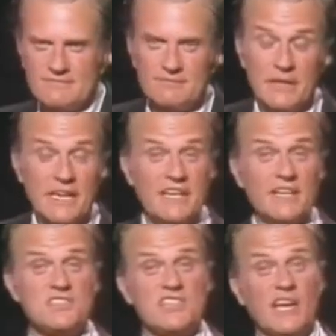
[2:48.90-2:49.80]
But he
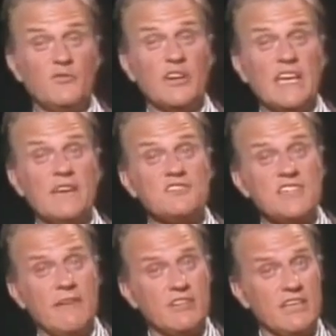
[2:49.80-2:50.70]
did say, forgive
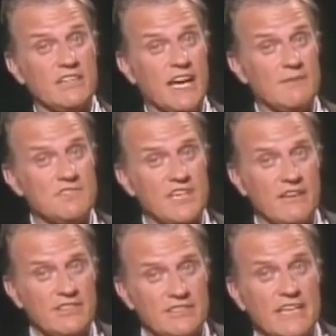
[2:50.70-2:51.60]
70 times
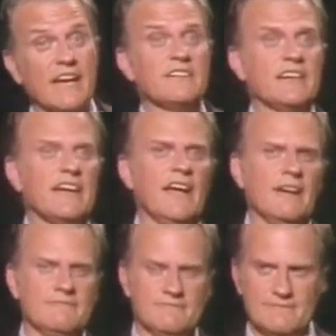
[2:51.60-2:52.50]
7. Count that up.